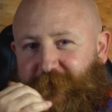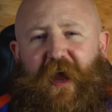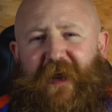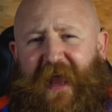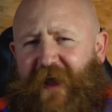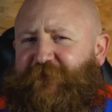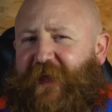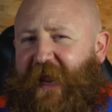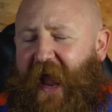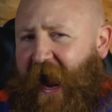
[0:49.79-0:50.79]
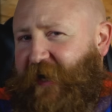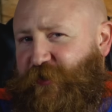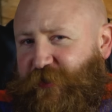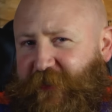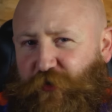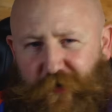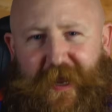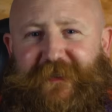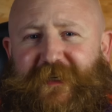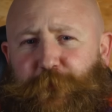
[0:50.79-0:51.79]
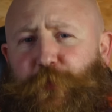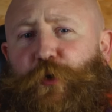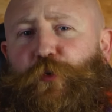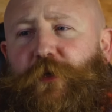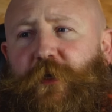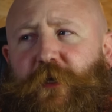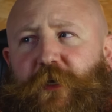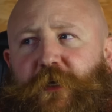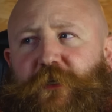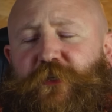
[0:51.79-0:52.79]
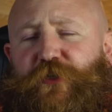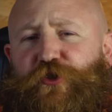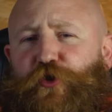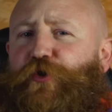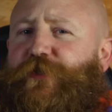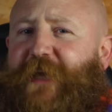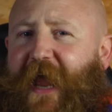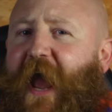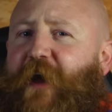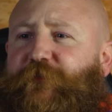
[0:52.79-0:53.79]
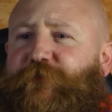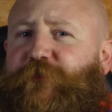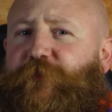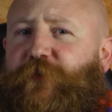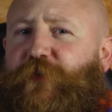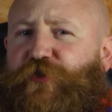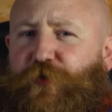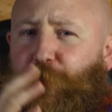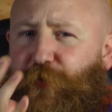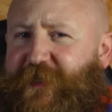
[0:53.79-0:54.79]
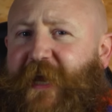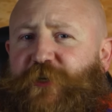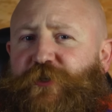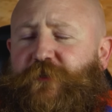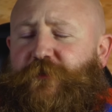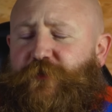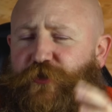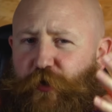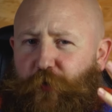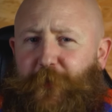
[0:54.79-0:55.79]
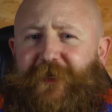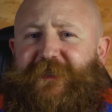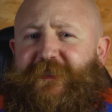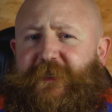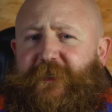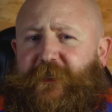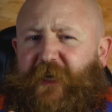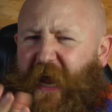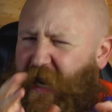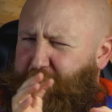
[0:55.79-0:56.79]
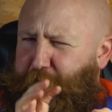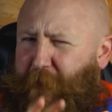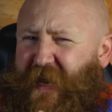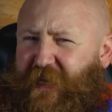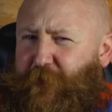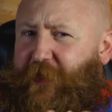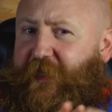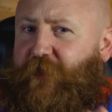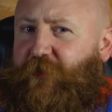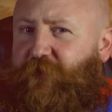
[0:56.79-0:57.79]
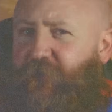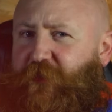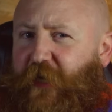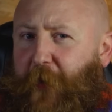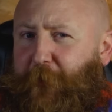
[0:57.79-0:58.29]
And have they actually created a boot that does have some protection, durability, and maybe a